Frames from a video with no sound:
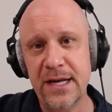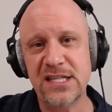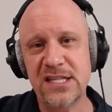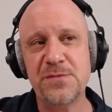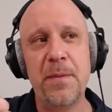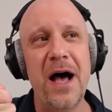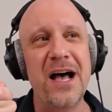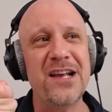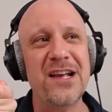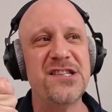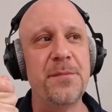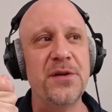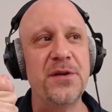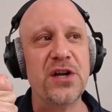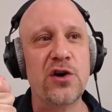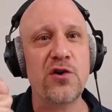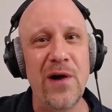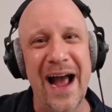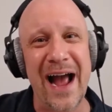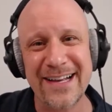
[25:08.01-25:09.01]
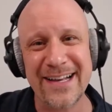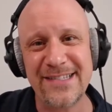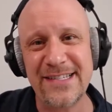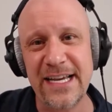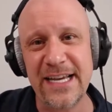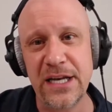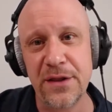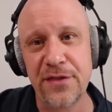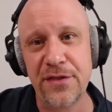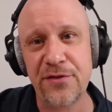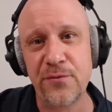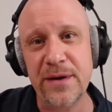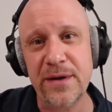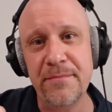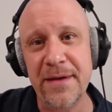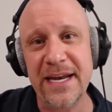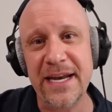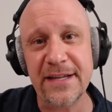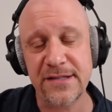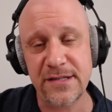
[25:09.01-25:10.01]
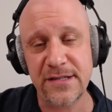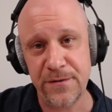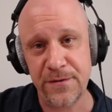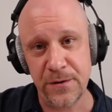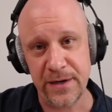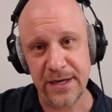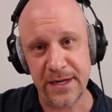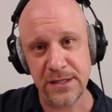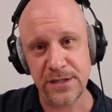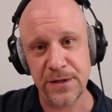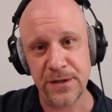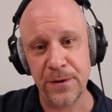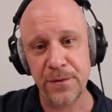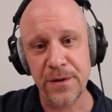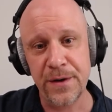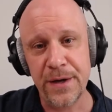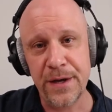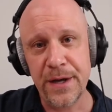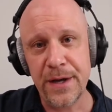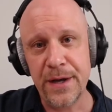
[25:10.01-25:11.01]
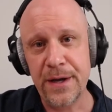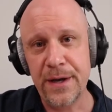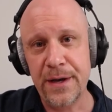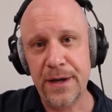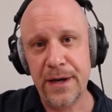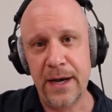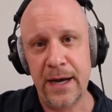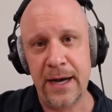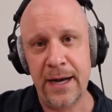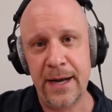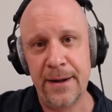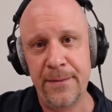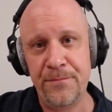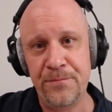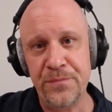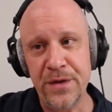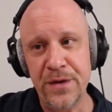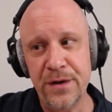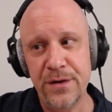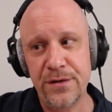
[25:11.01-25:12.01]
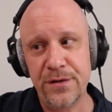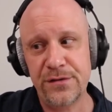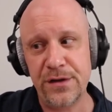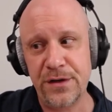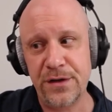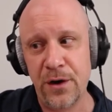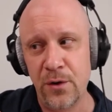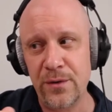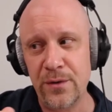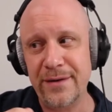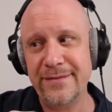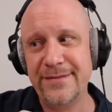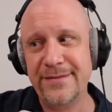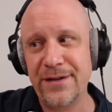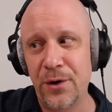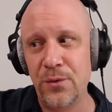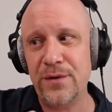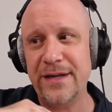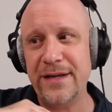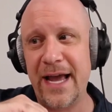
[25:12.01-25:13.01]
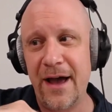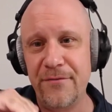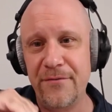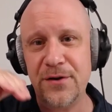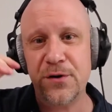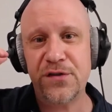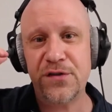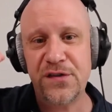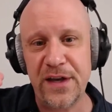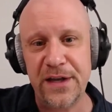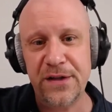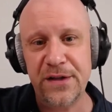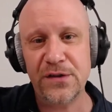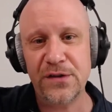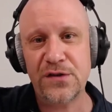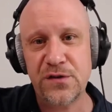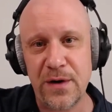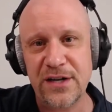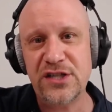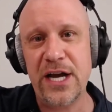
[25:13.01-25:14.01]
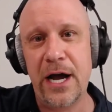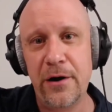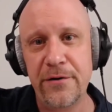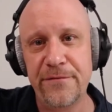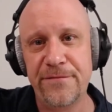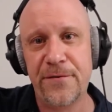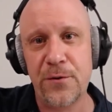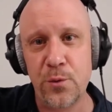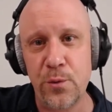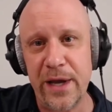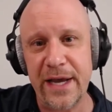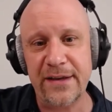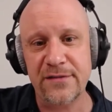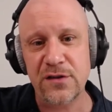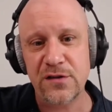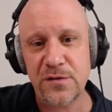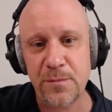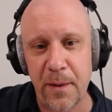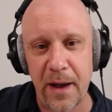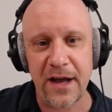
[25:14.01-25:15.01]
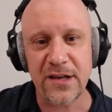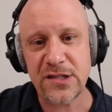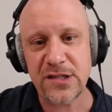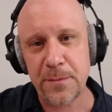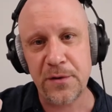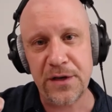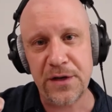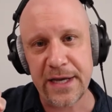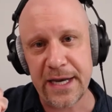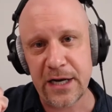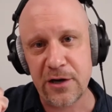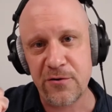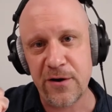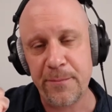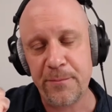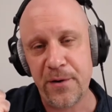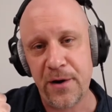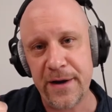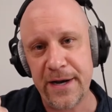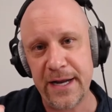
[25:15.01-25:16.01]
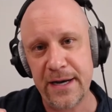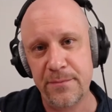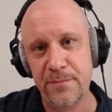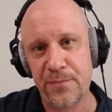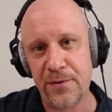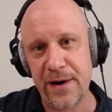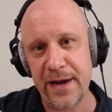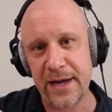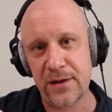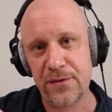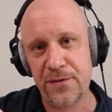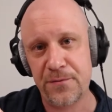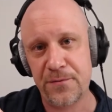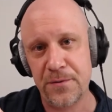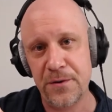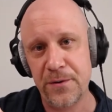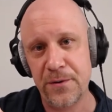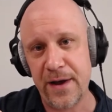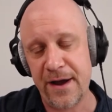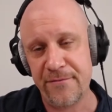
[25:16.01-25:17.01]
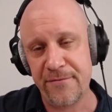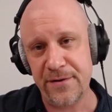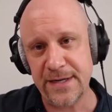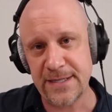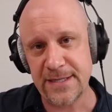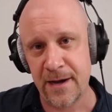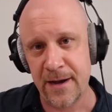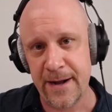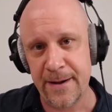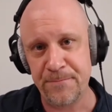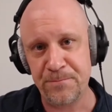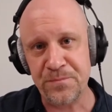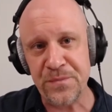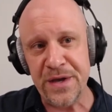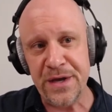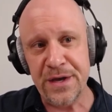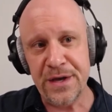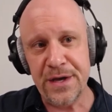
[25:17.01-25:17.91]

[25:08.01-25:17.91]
It's possible to crack a scene in 3 minutes if you need to. So don't have your scene stretch out for weeks. It's possible to get a grip on it and break through every time.